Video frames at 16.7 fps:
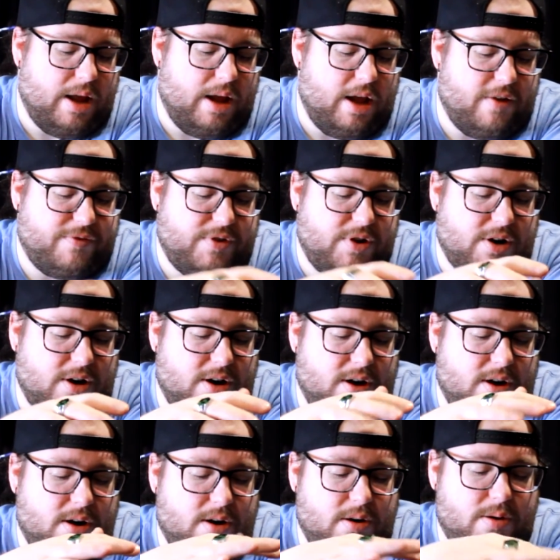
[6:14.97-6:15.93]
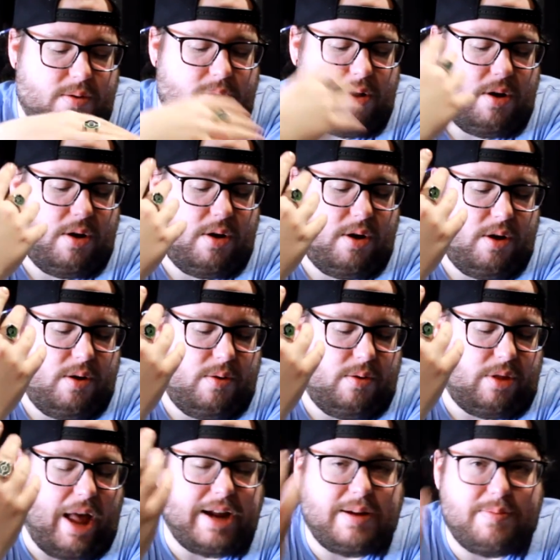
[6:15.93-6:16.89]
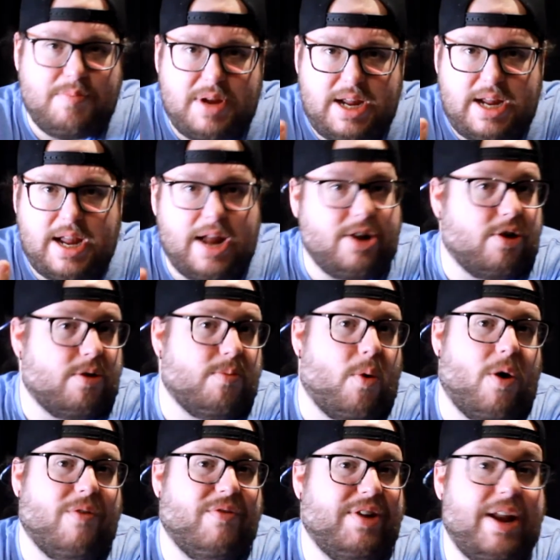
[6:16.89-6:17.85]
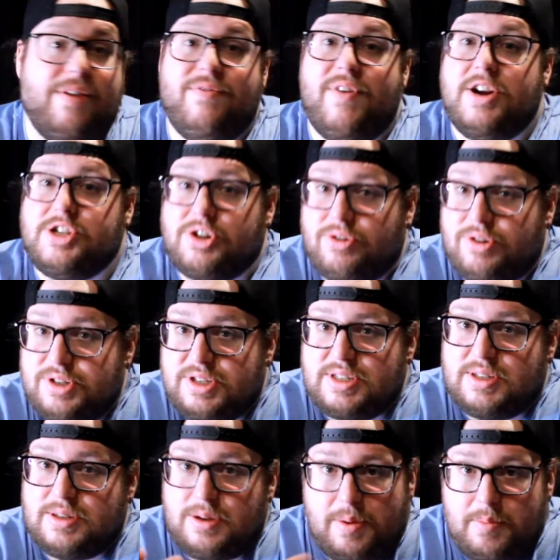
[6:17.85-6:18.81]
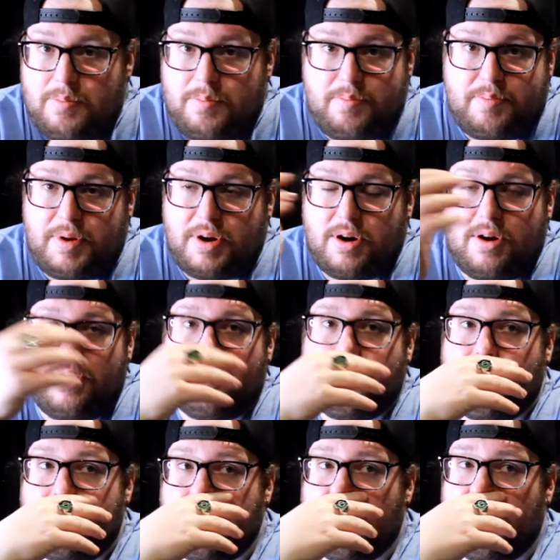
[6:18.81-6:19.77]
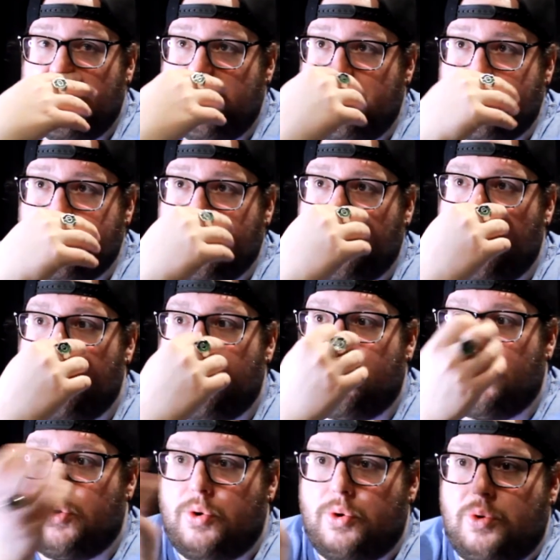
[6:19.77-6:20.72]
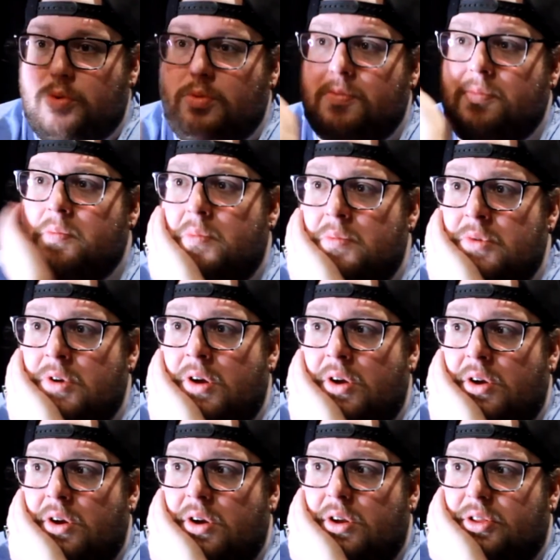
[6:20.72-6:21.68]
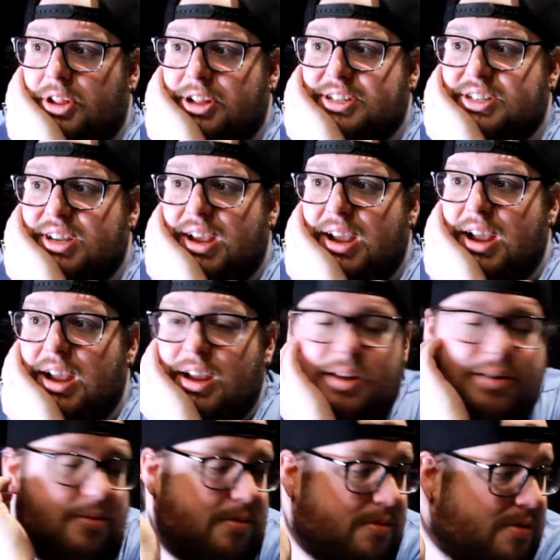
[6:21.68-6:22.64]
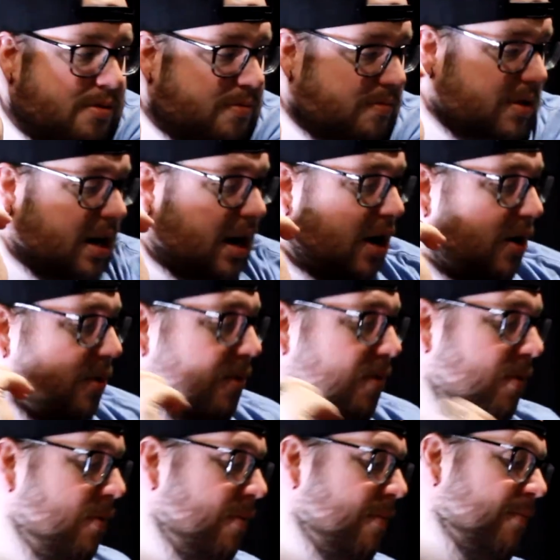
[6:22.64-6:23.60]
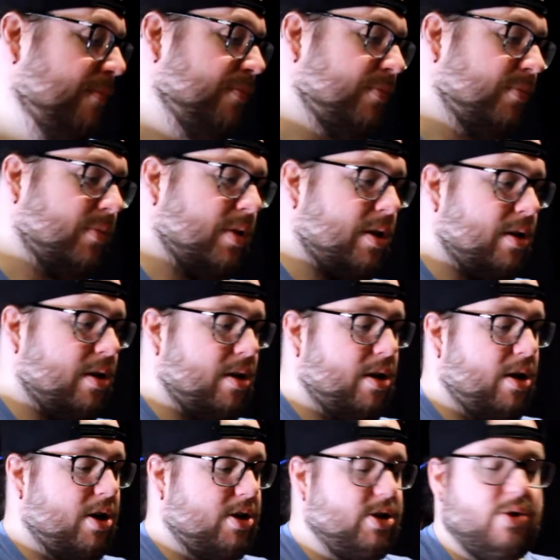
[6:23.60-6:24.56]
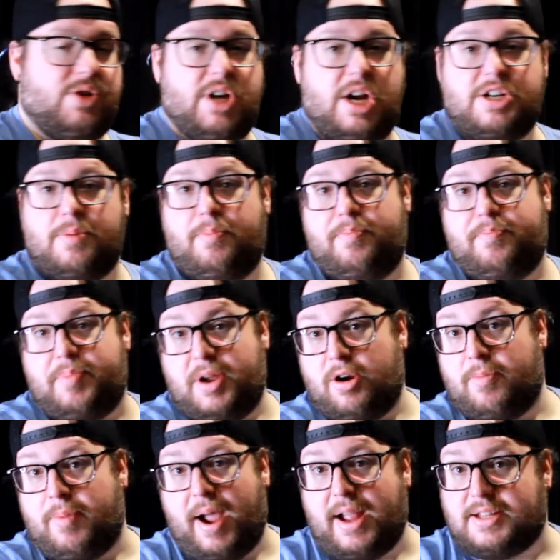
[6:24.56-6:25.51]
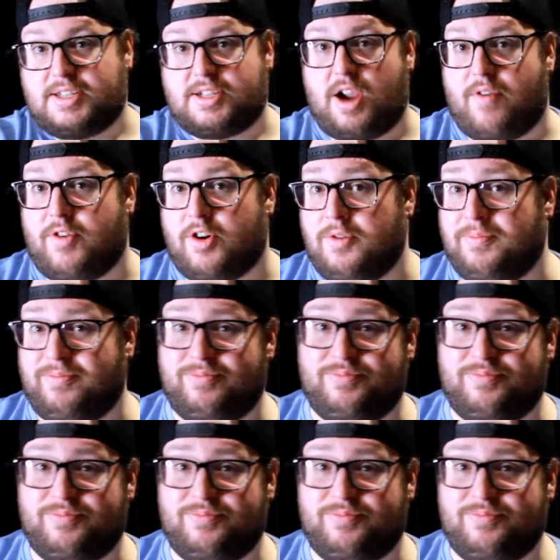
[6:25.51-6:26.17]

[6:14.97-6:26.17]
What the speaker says: If you're like me and you're more of an adventurous beer drinker who, let's say, you know, you judge a beer by its cover,